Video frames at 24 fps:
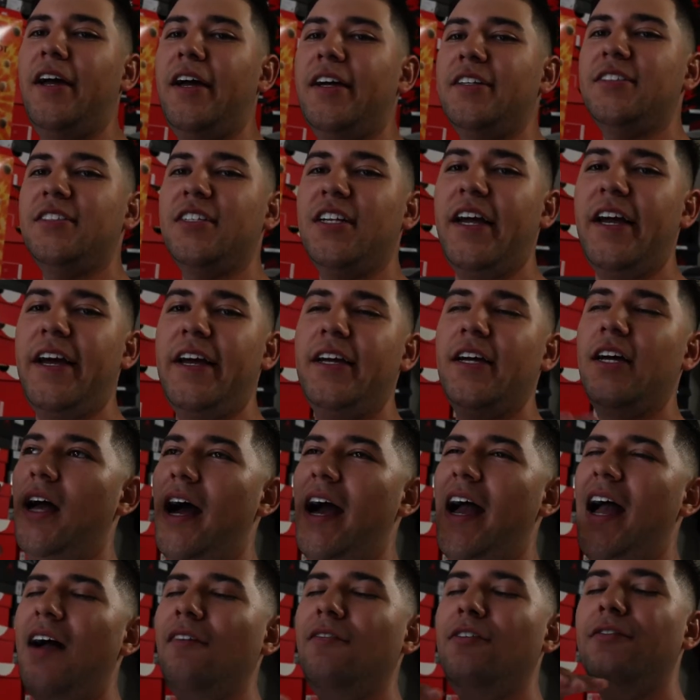and today
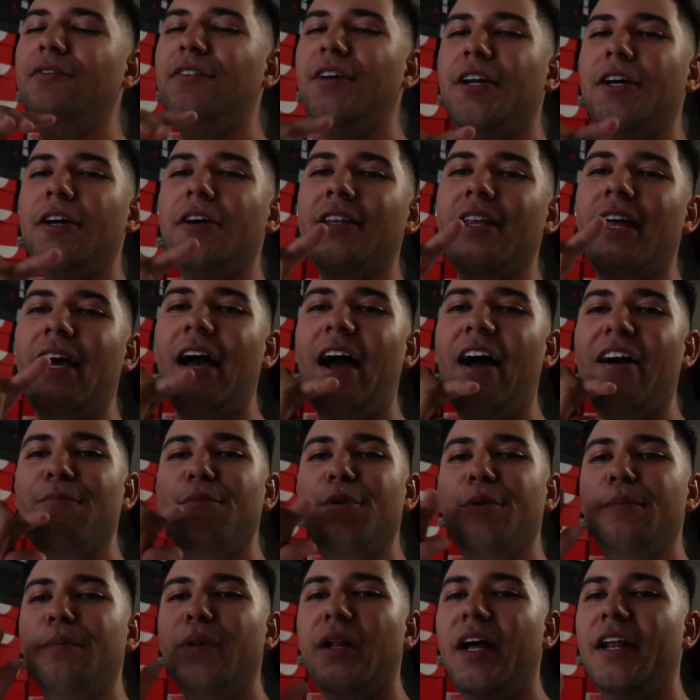I have a video that
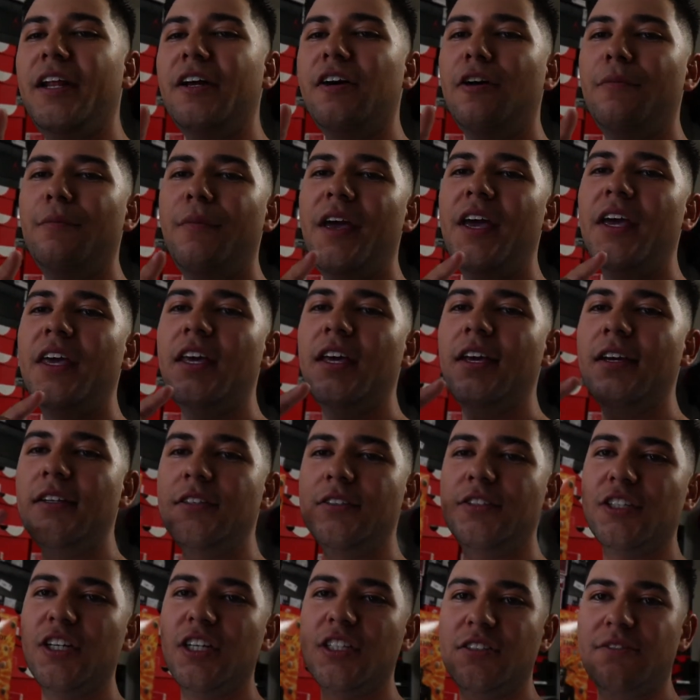I've been planning on
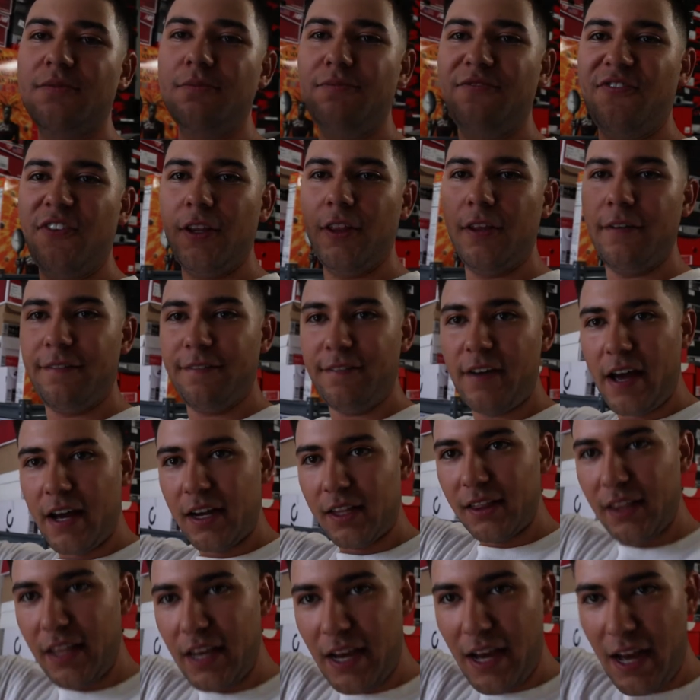making just for the
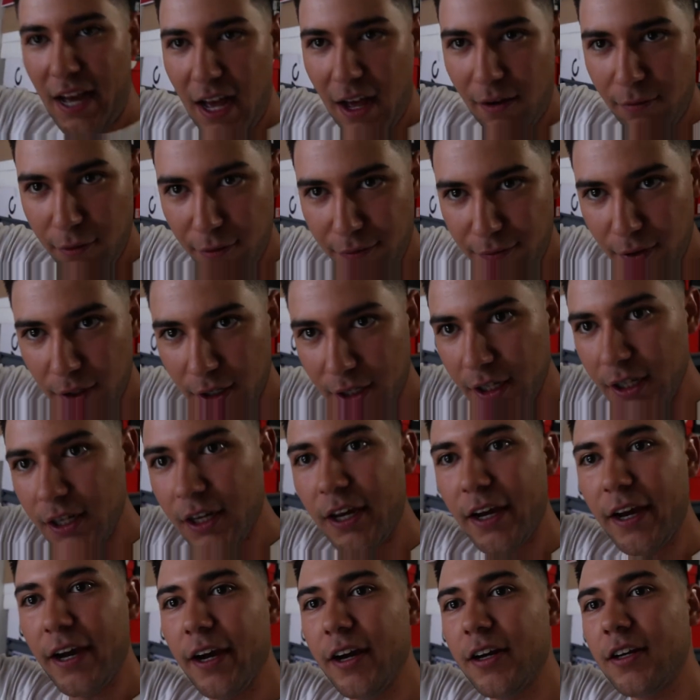fact that I have a fucking
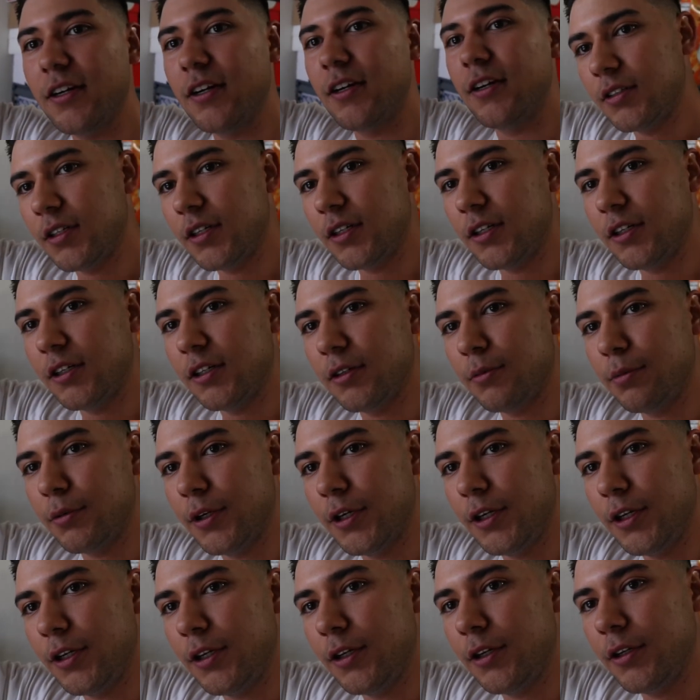hair standing up
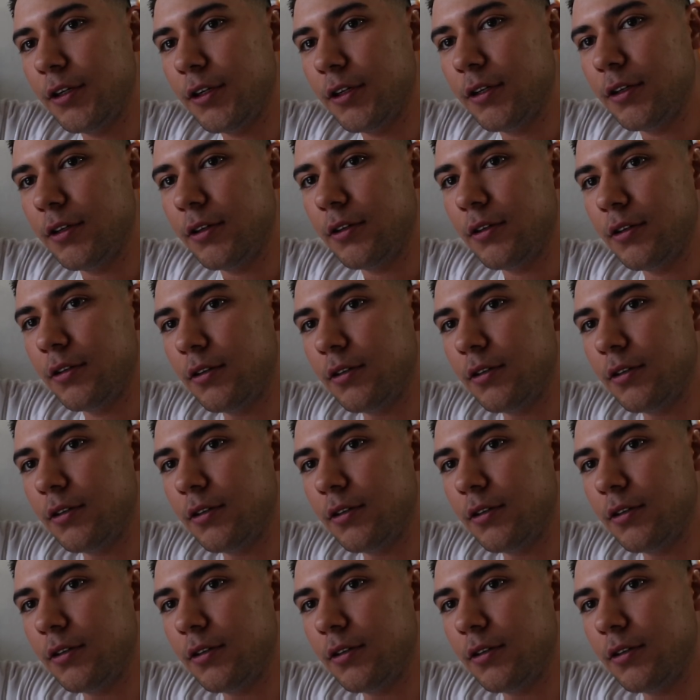right here.